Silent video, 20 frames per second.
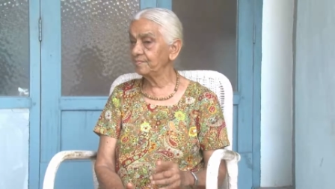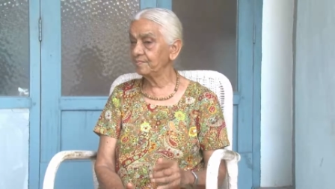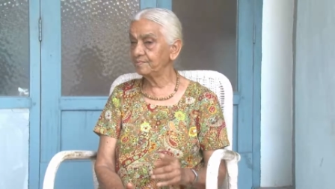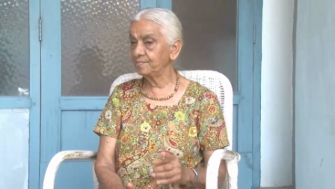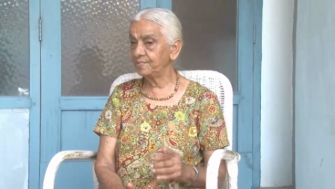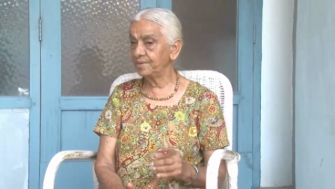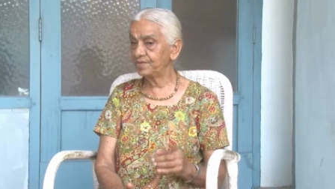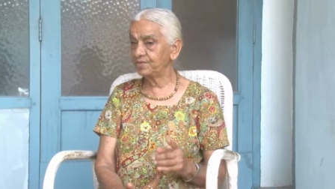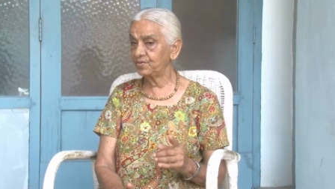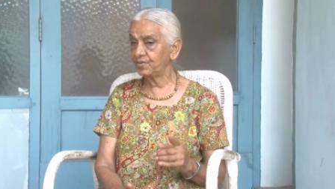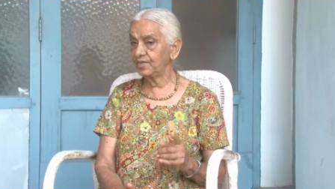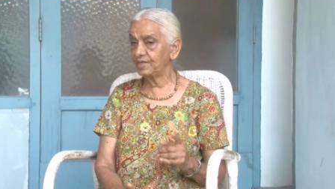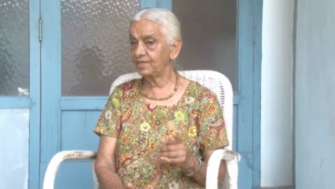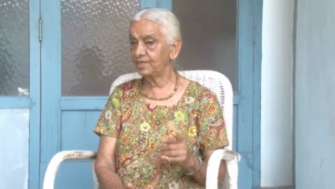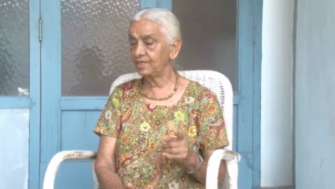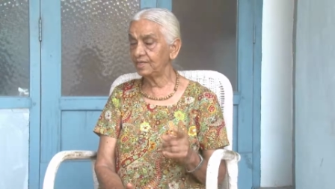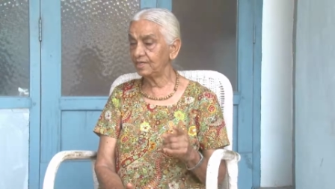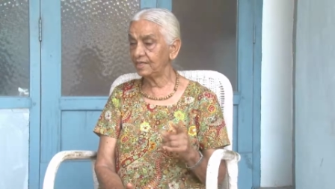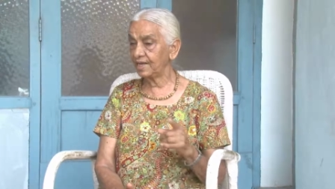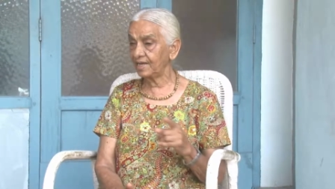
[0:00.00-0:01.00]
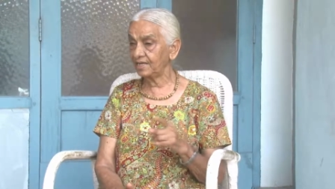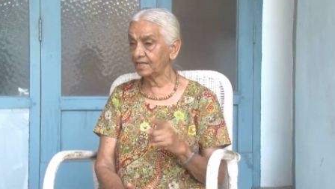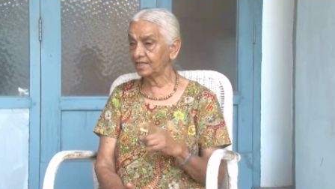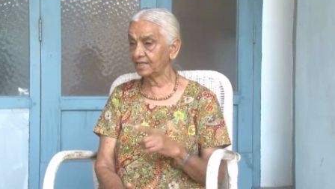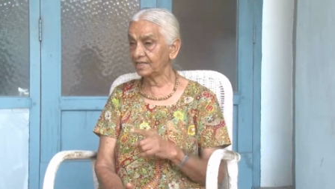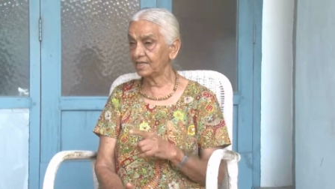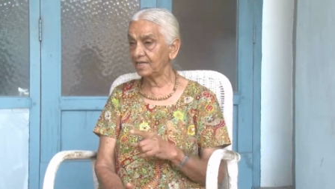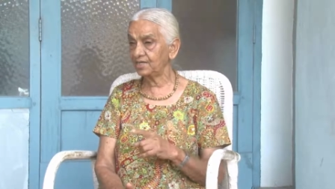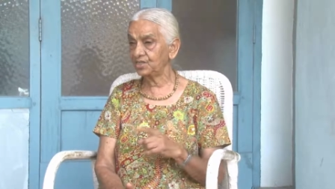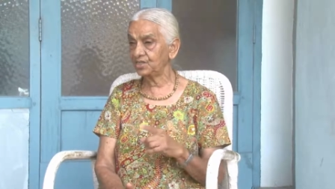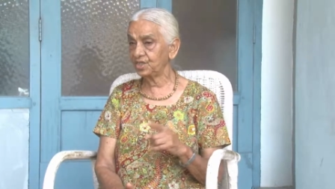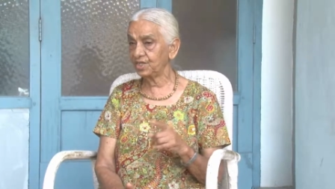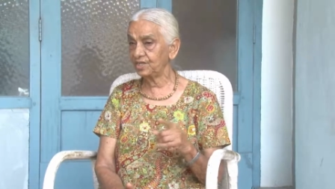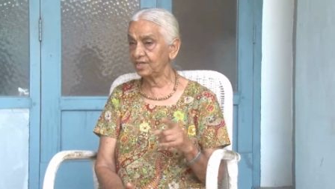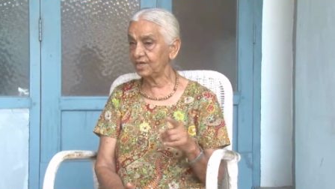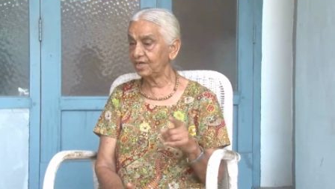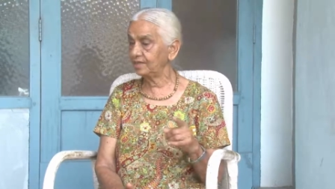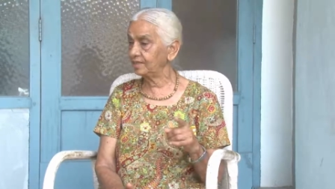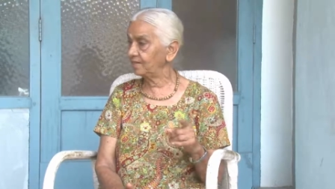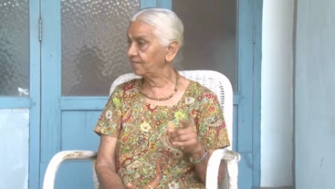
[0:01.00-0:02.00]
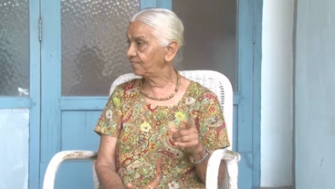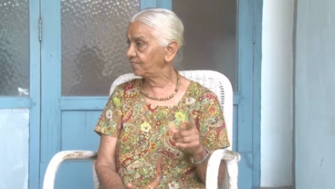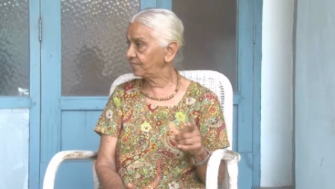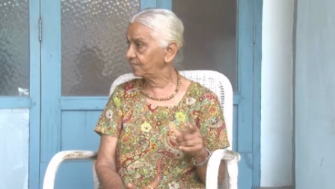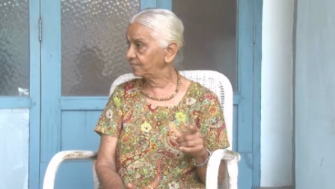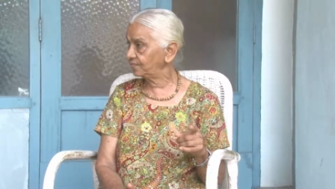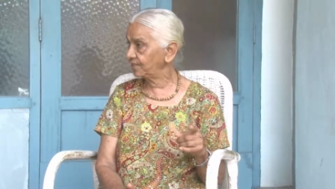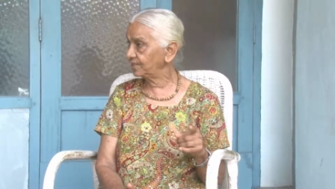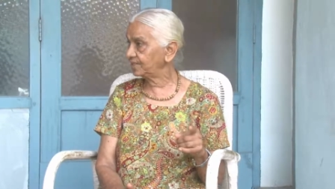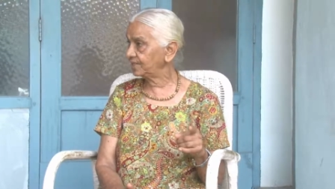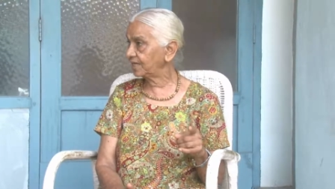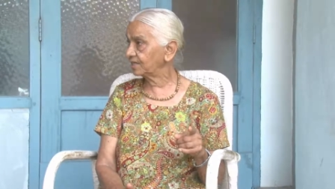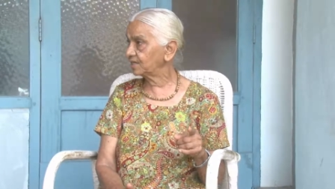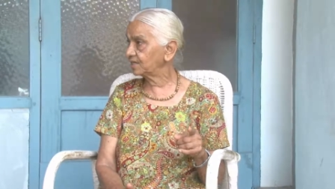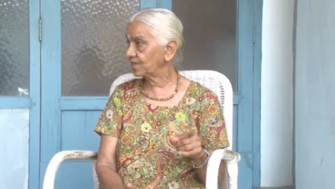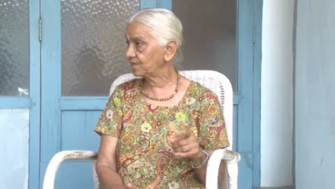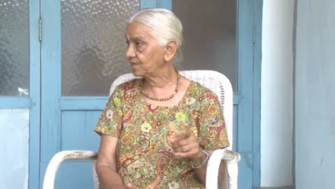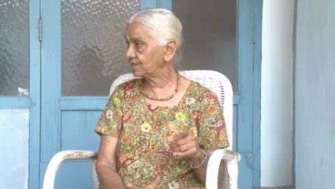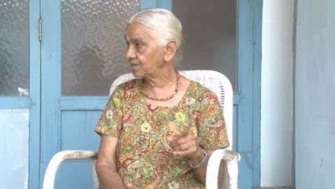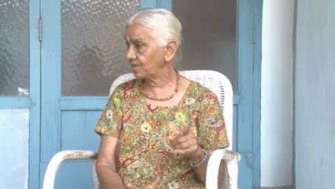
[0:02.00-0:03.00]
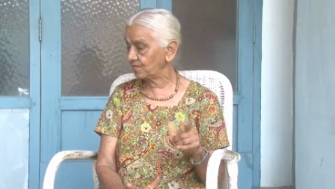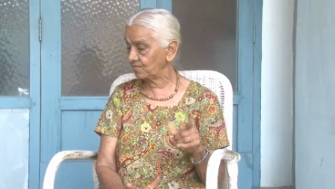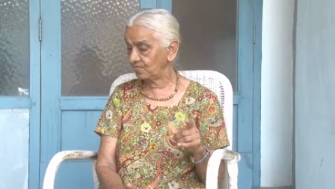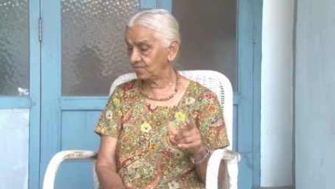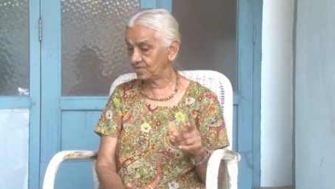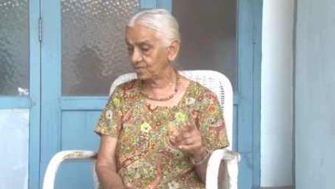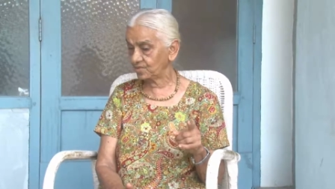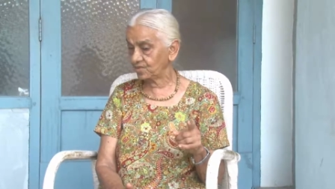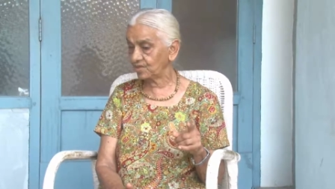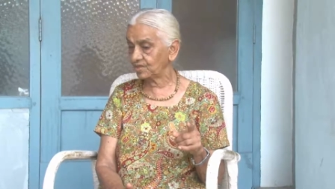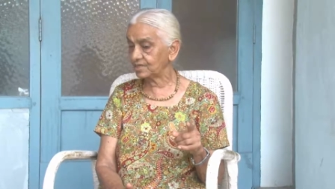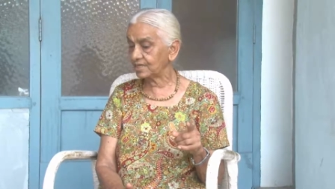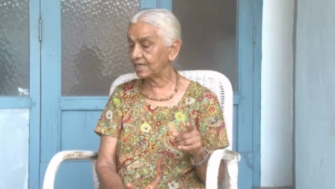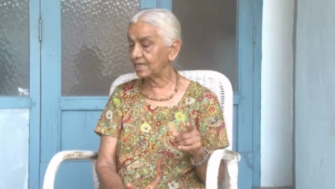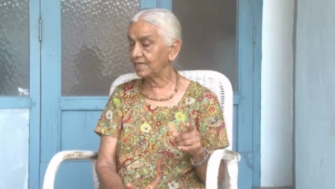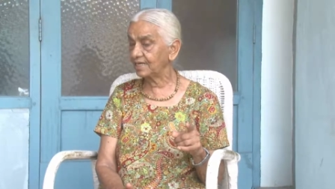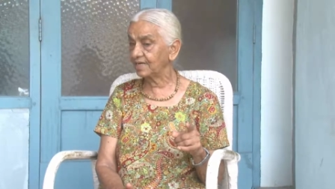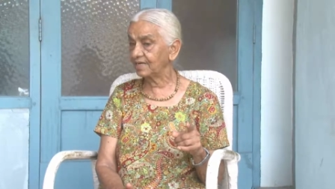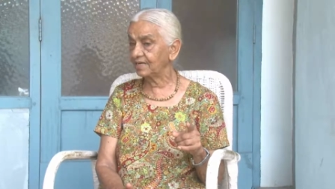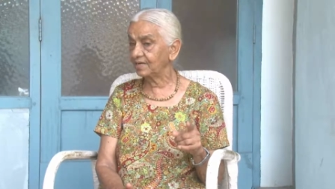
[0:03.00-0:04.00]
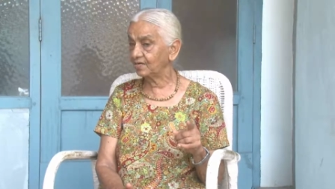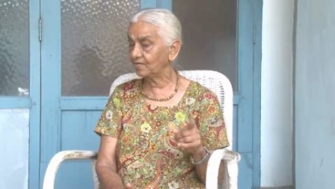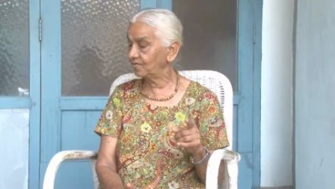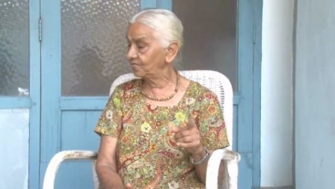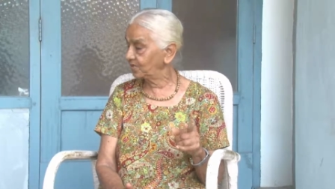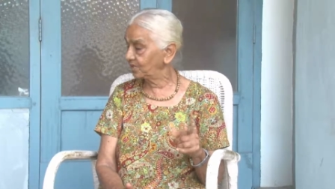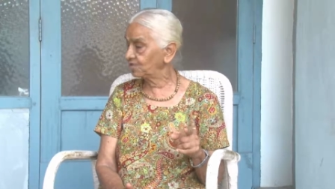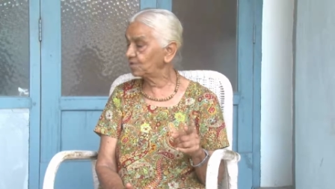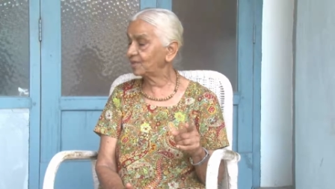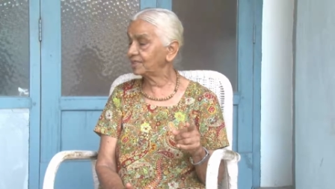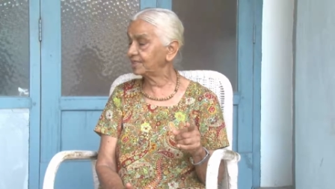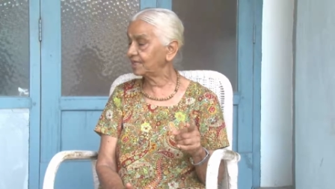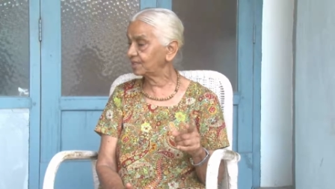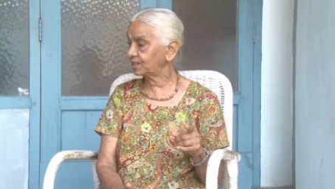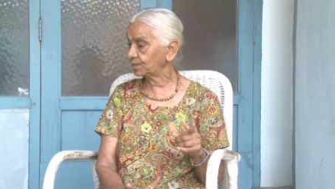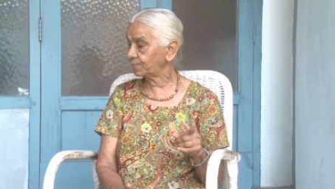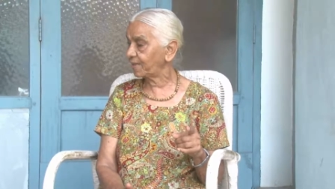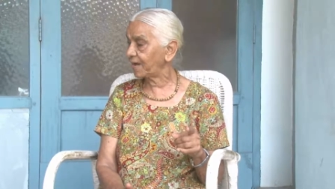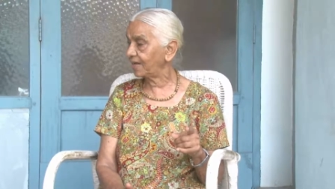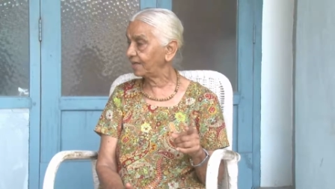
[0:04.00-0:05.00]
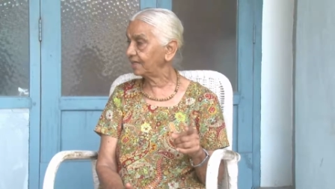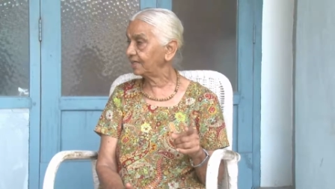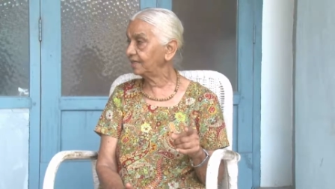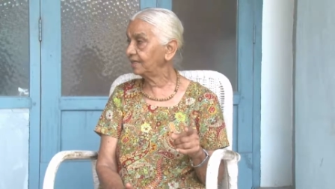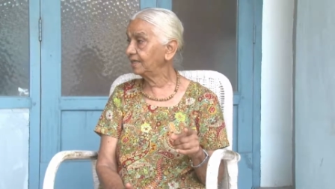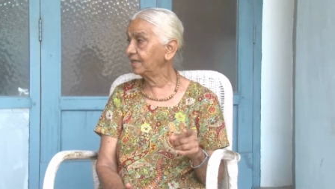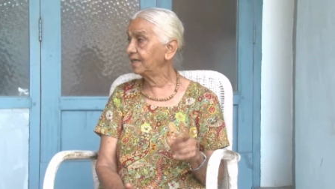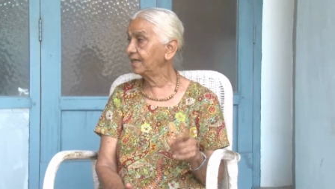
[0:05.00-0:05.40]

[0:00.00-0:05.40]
between the extension and the first extension, which was expiring,